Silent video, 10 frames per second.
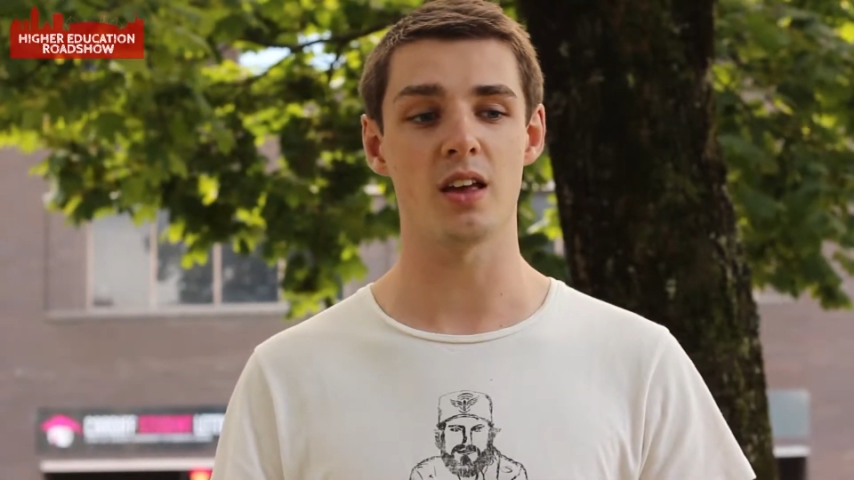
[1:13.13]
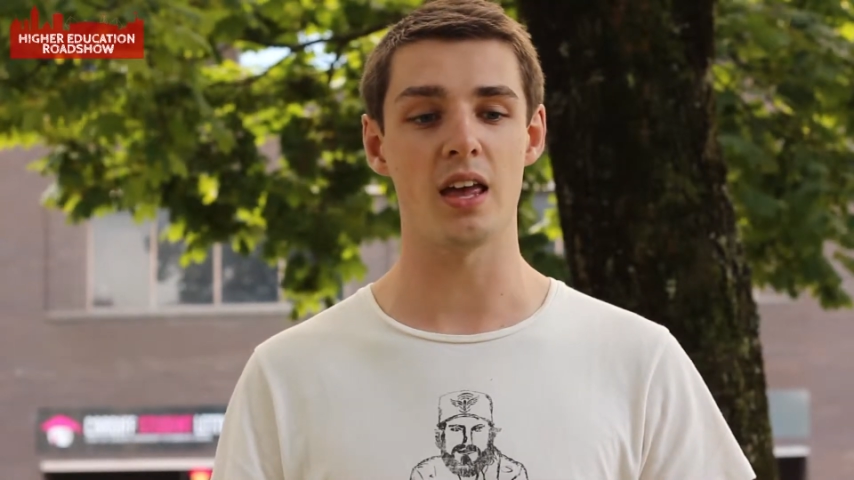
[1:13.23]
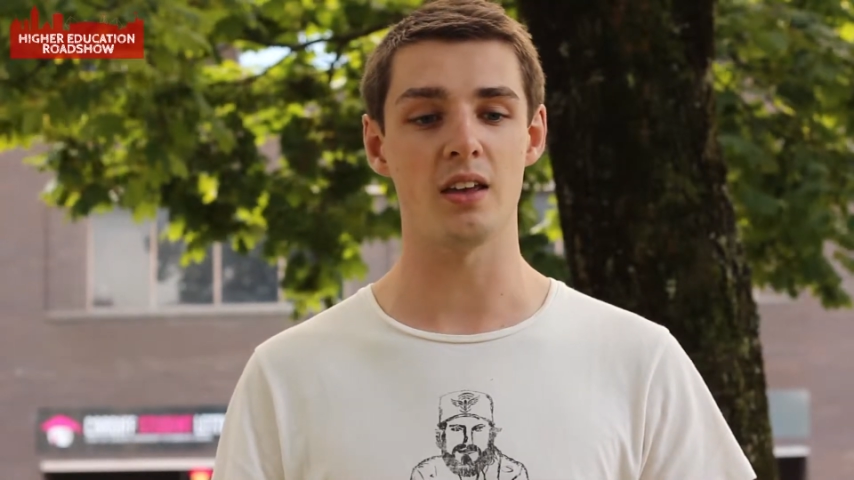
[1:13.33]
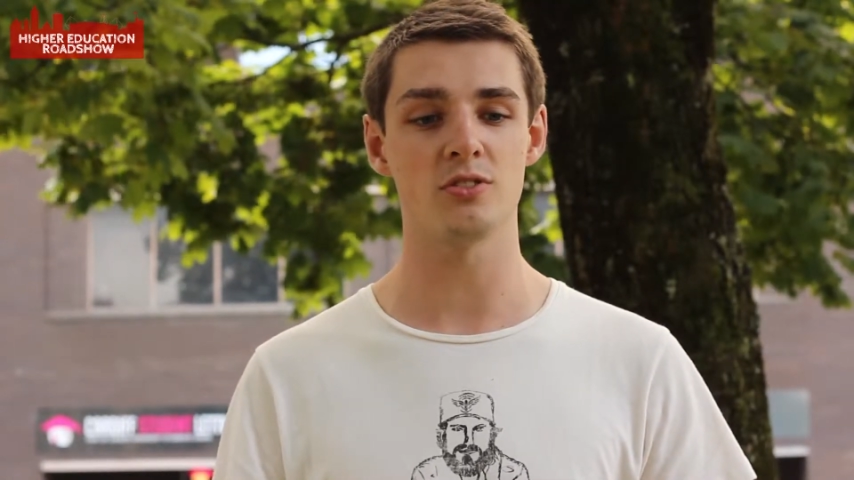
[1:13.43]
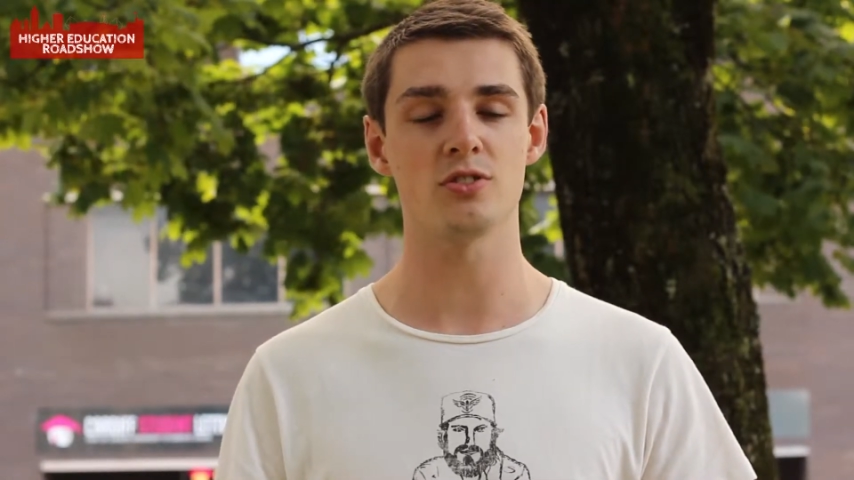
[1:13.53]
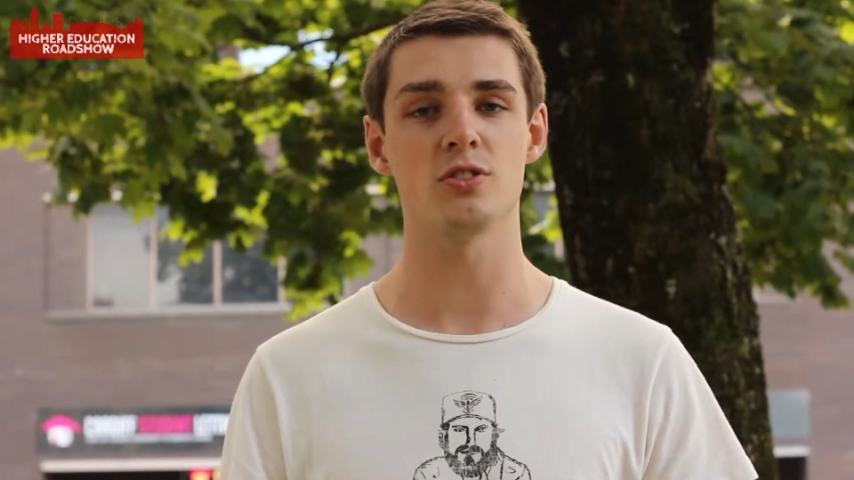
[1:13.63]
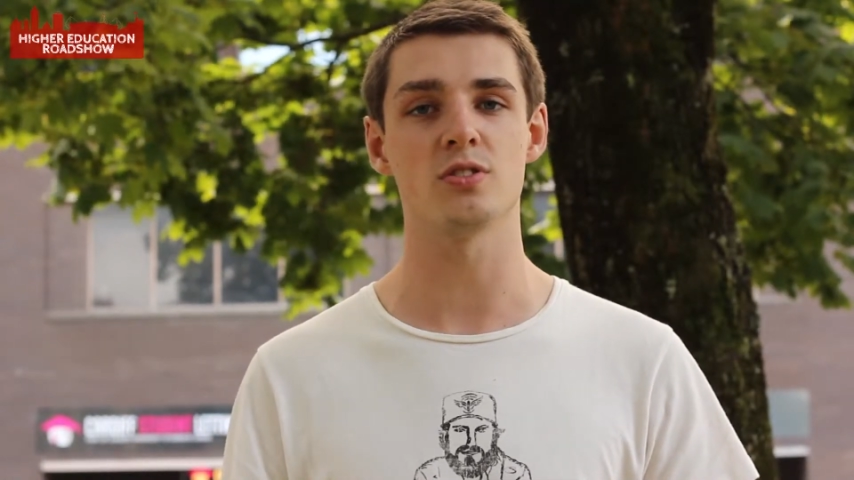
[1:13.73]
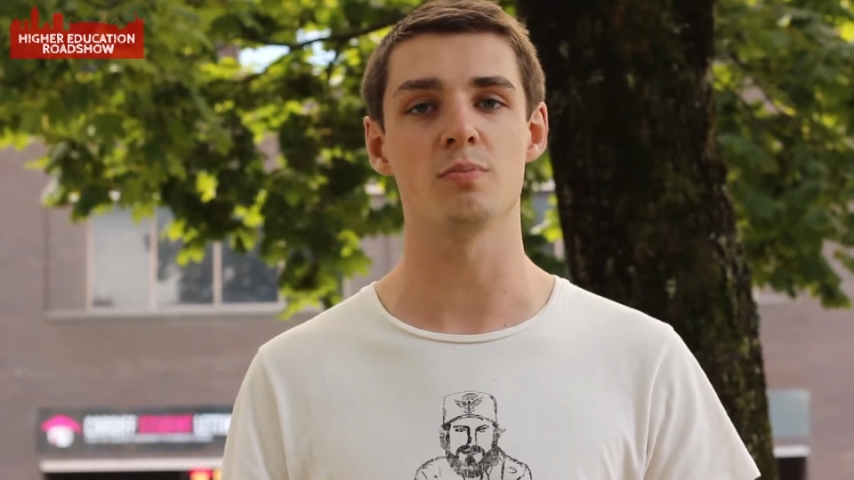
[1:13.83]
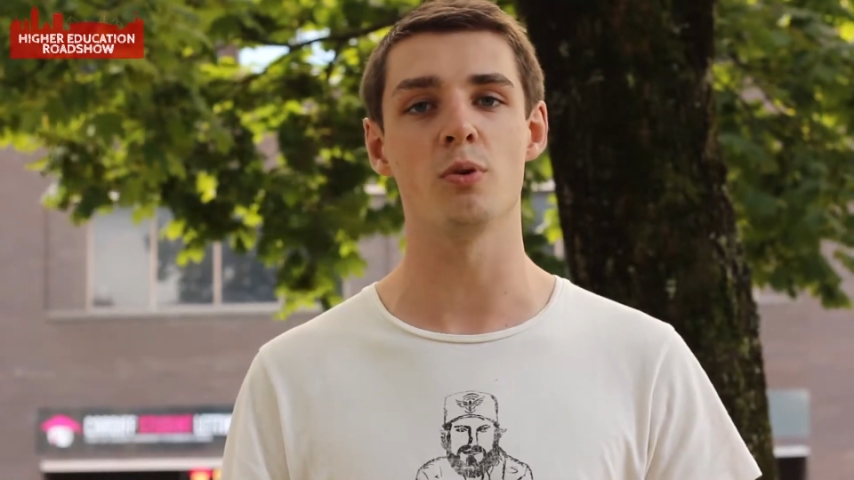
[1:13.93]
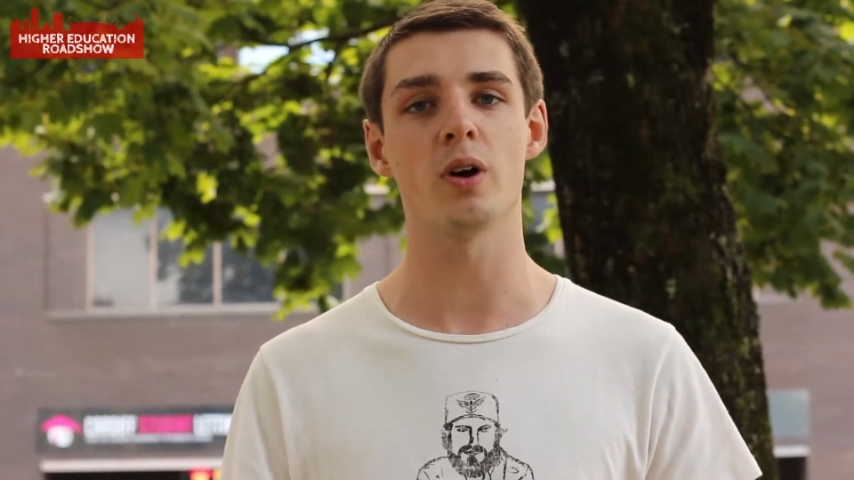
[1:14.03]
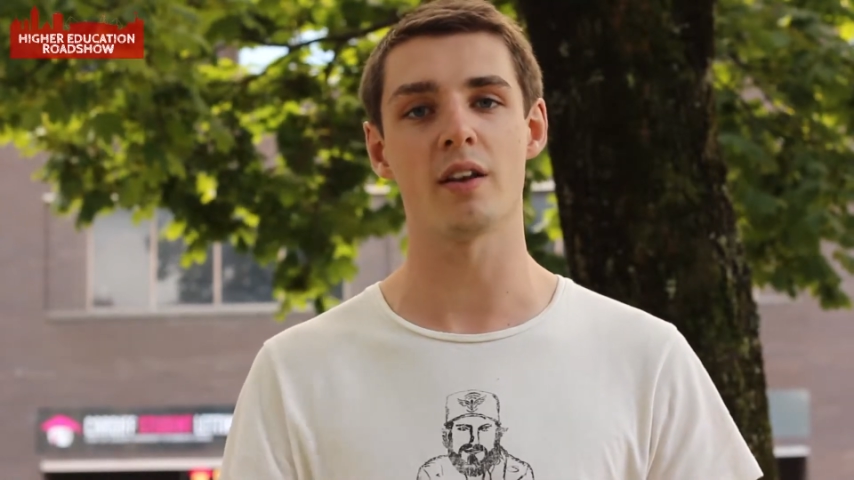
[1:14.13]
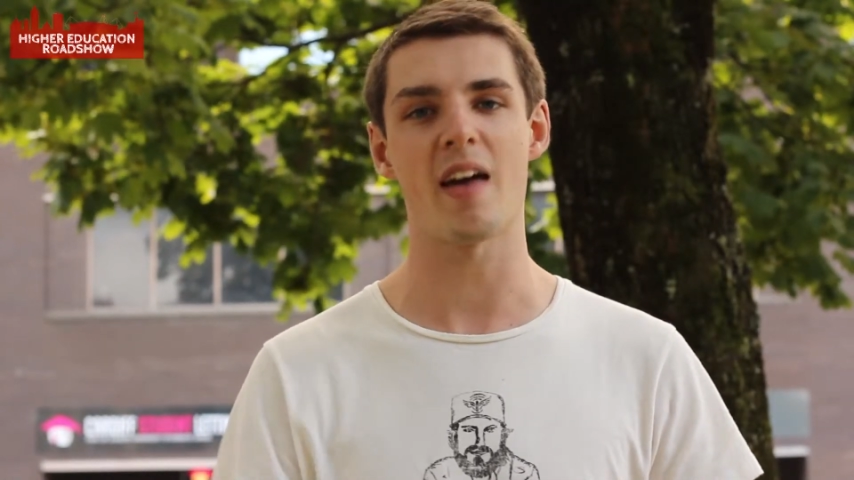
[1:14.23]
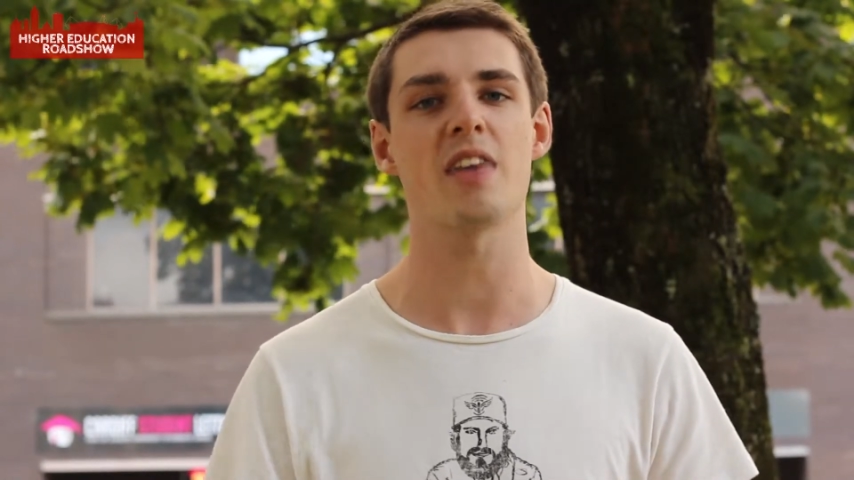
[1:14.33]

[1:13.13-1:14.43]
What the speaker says: introduced a more kind of